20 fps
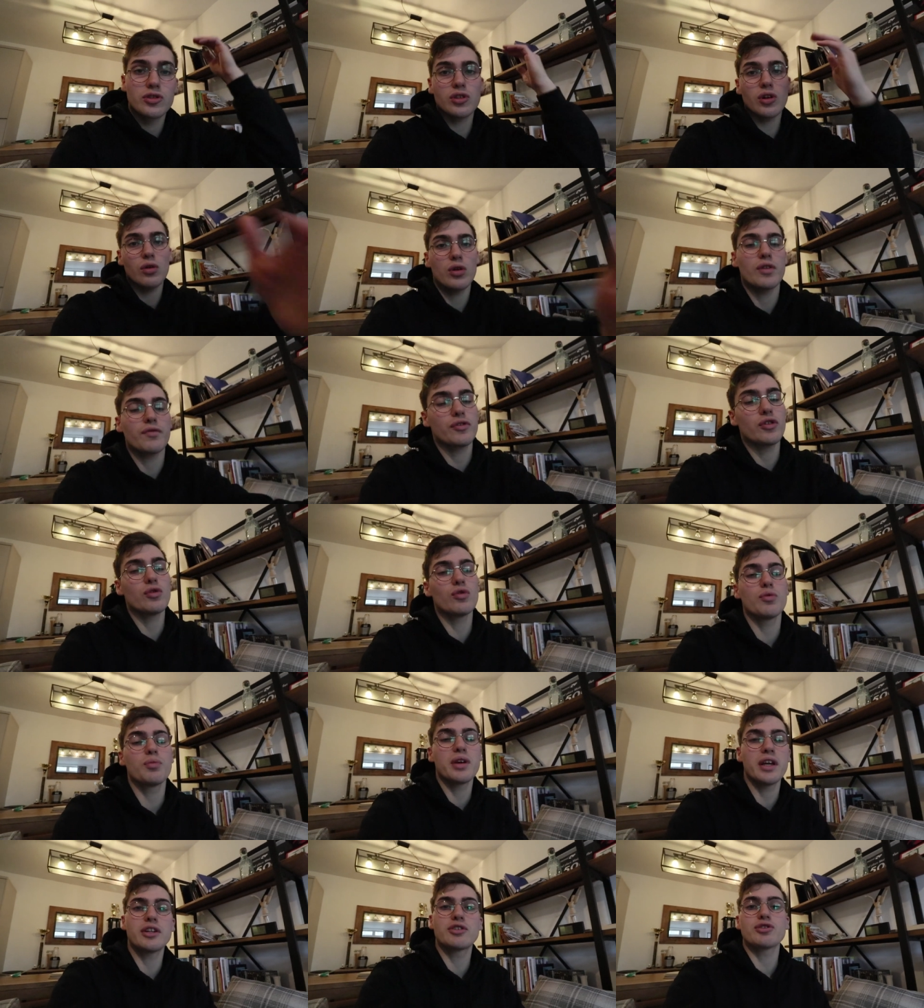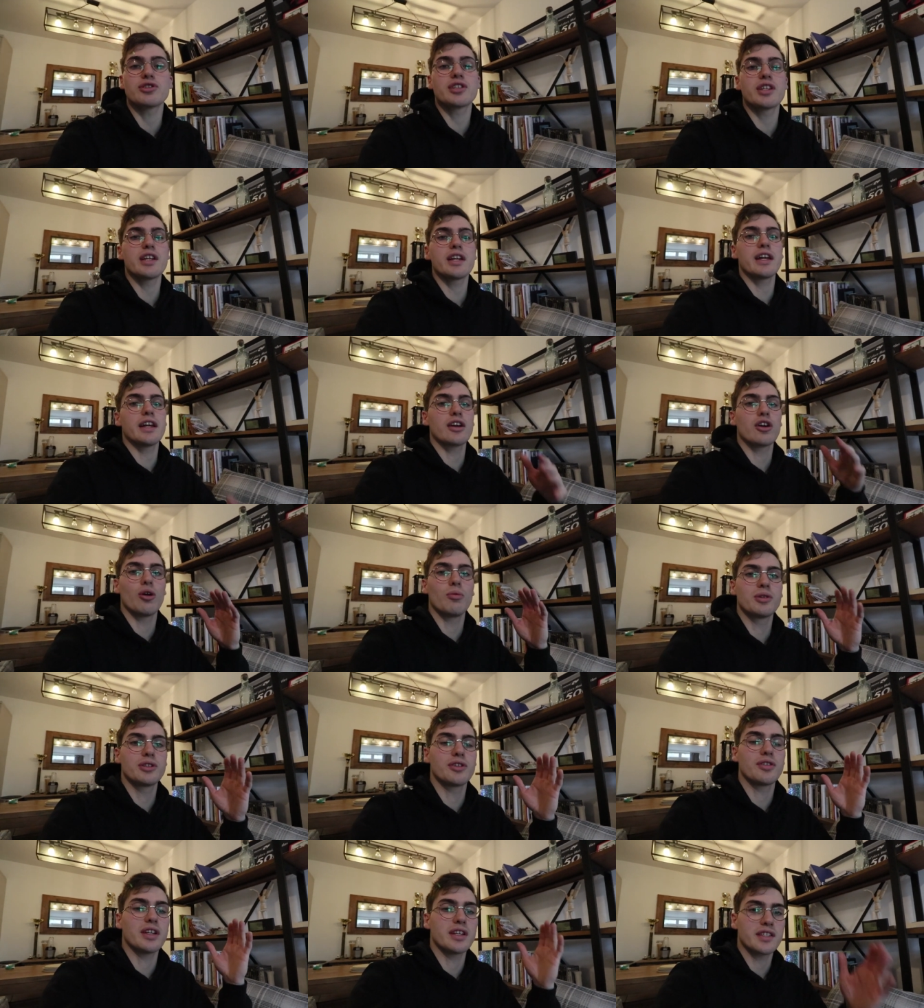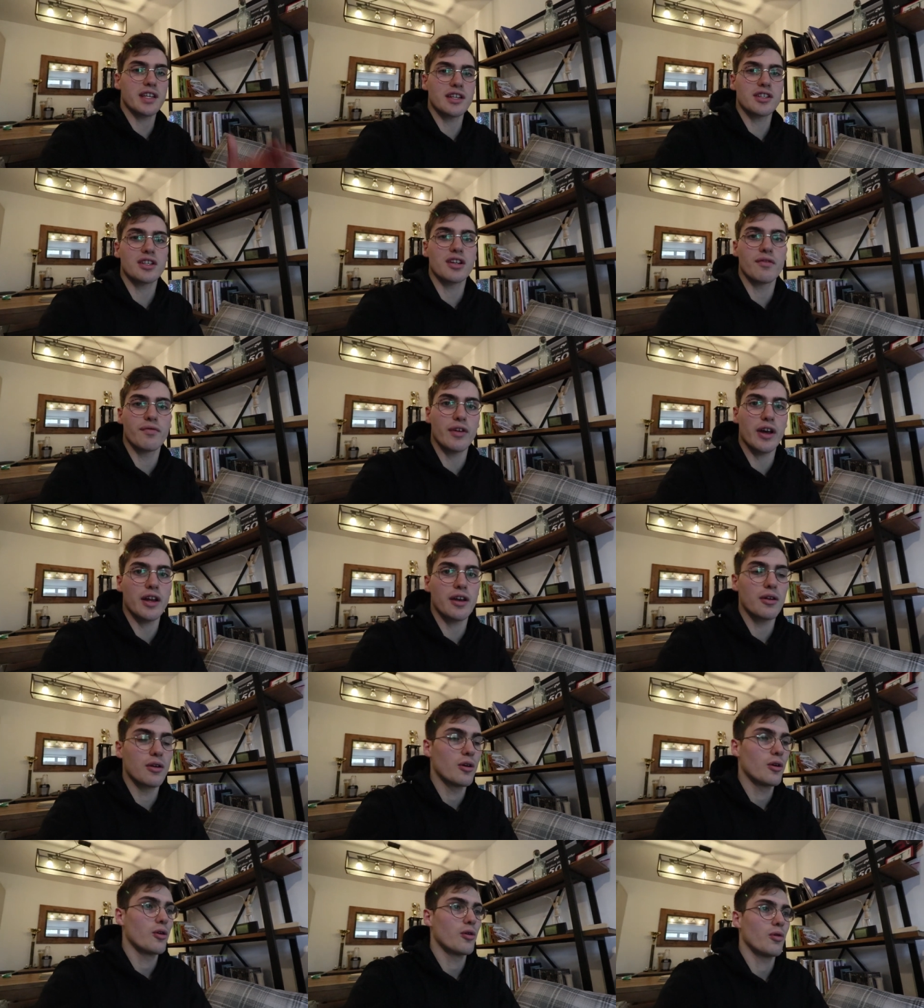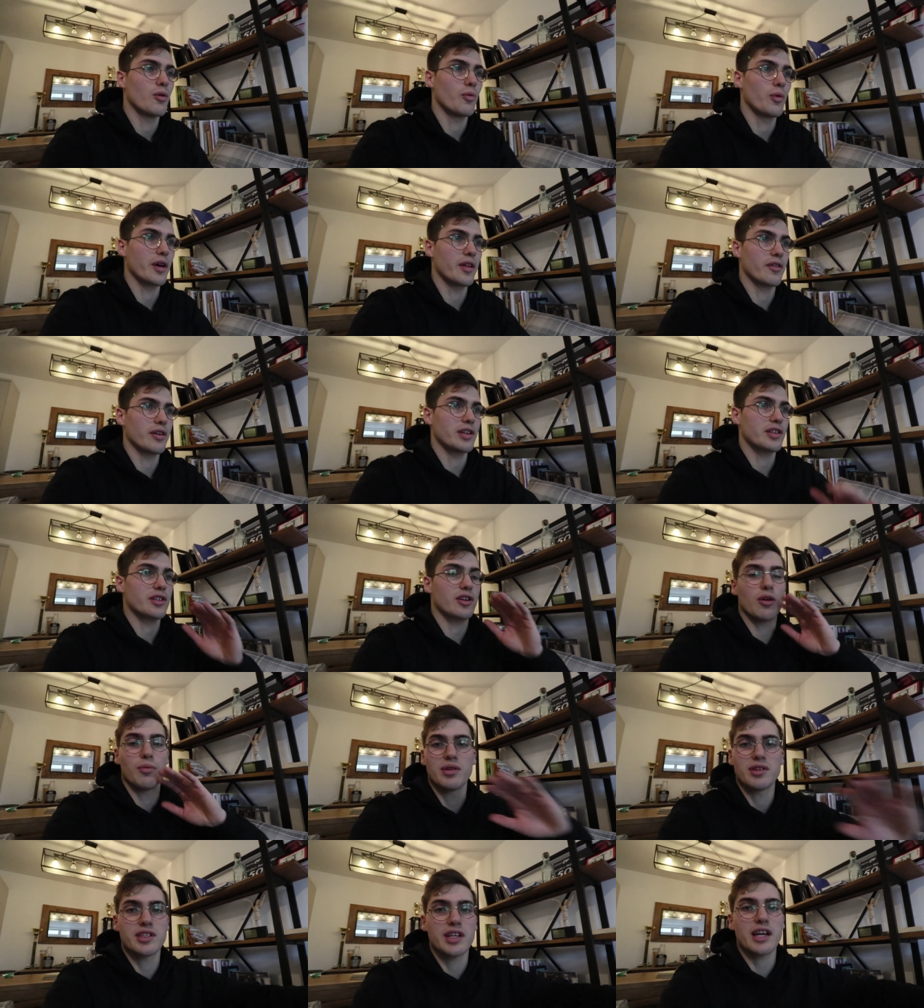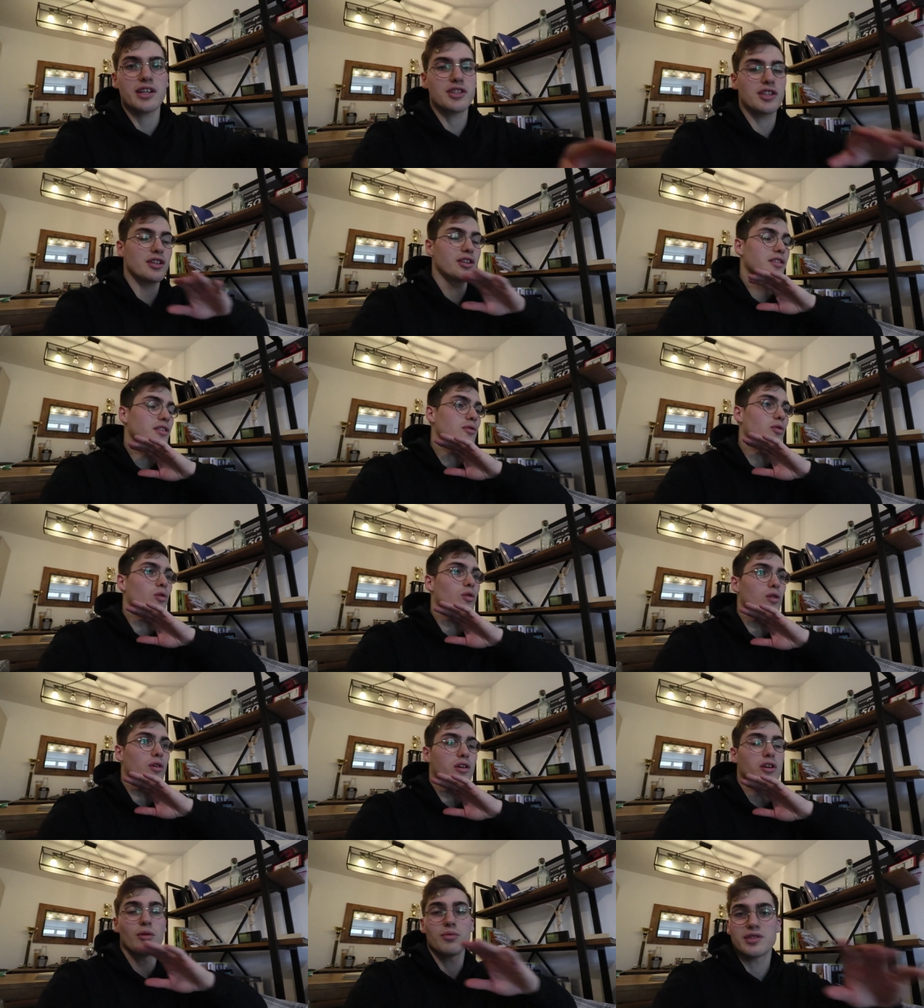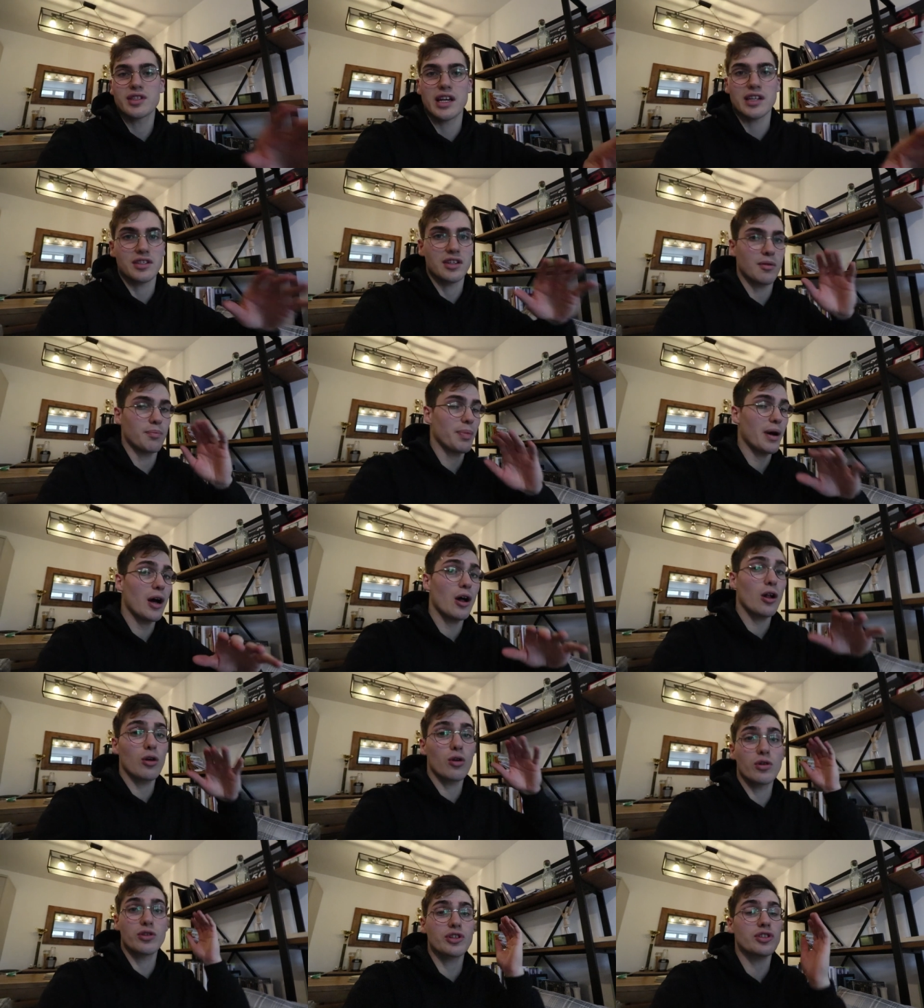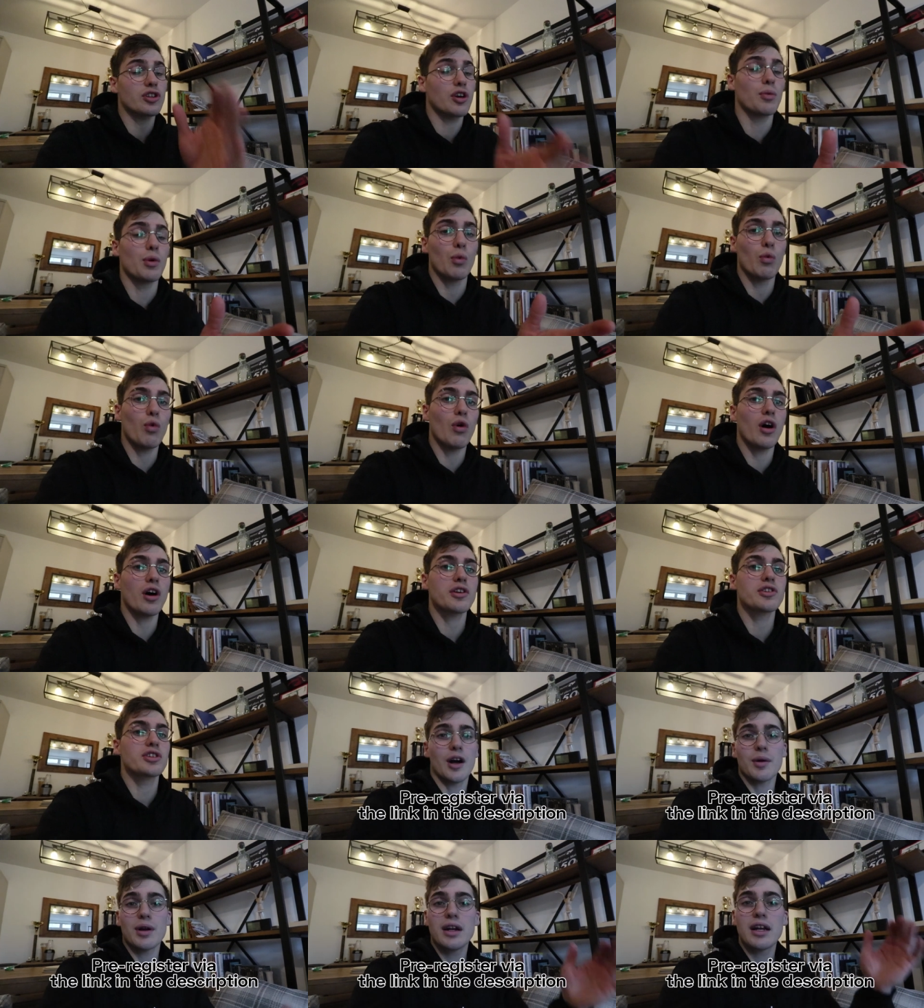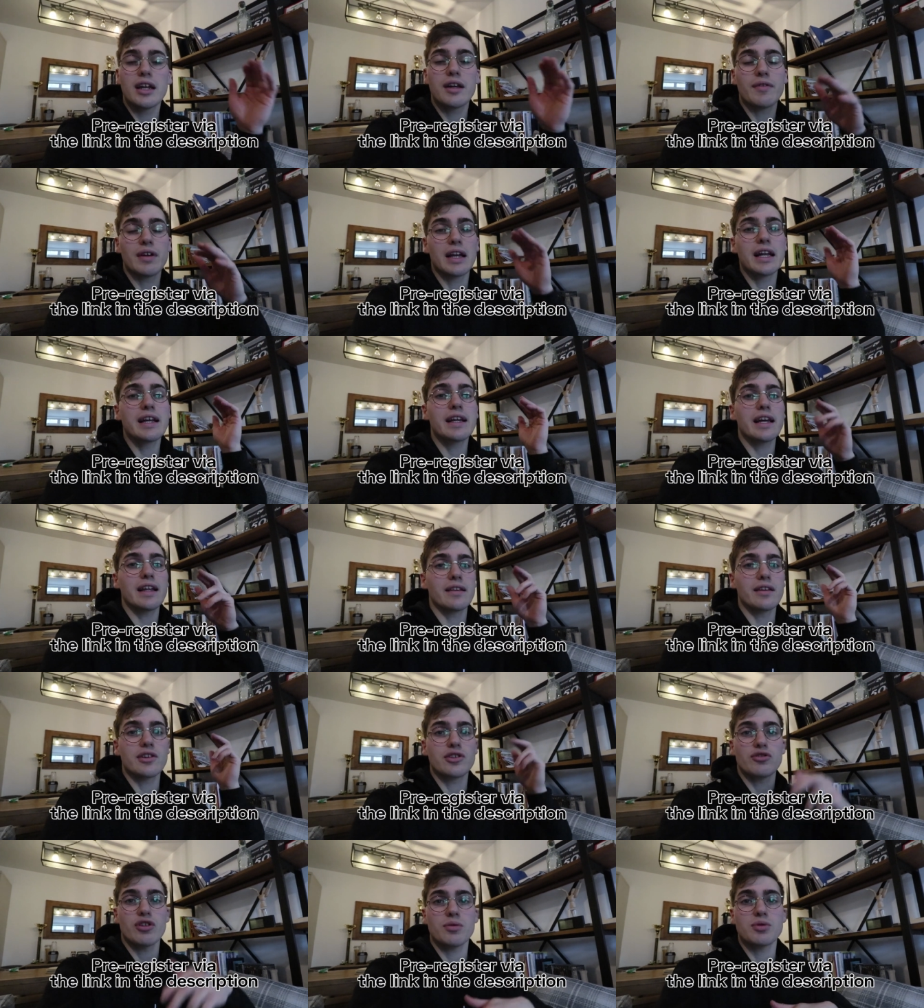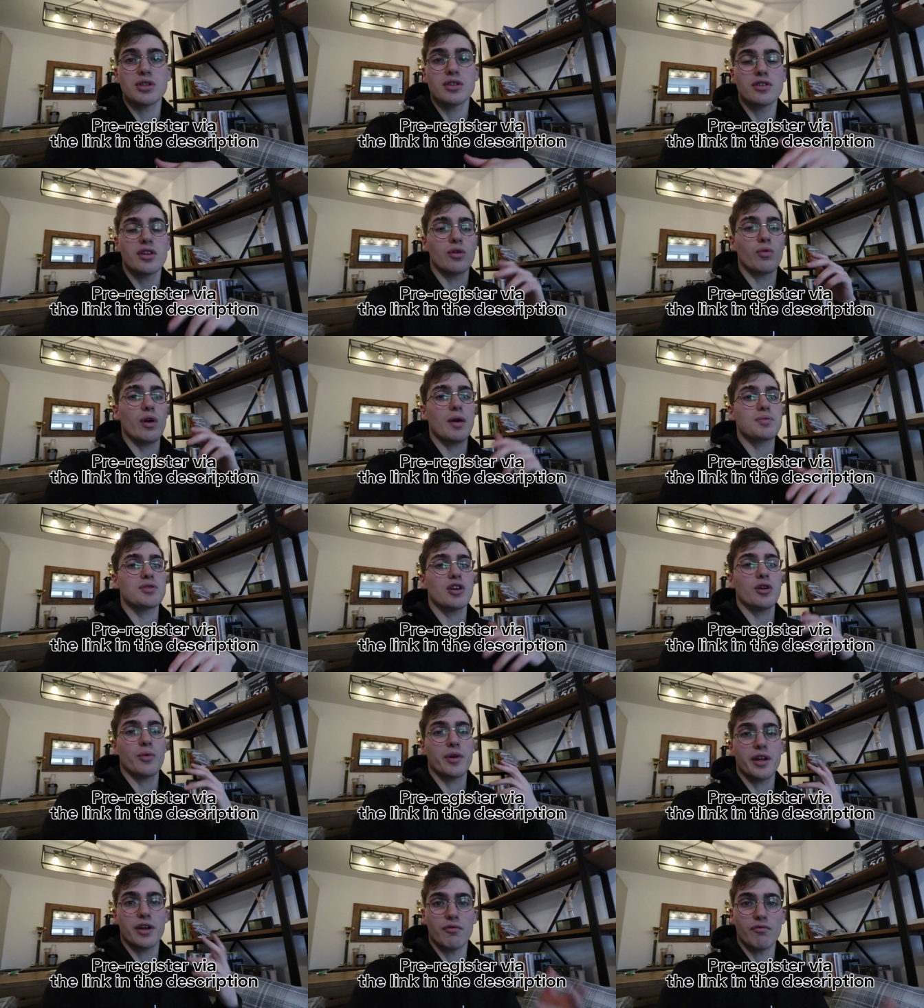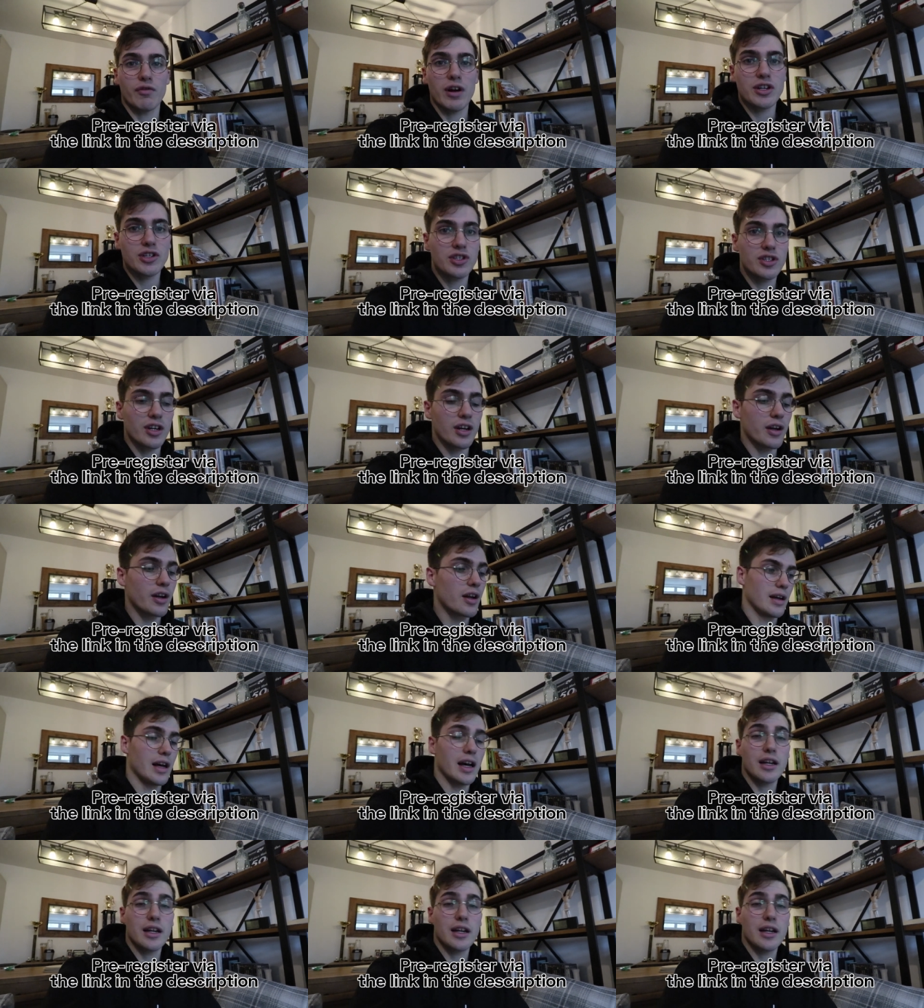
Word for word: So if you'll be interested in coming to the Ascension event, whether it's to come in session or come session and battle or just come and watch, I'm going to leave a link in the description to the website where you can register.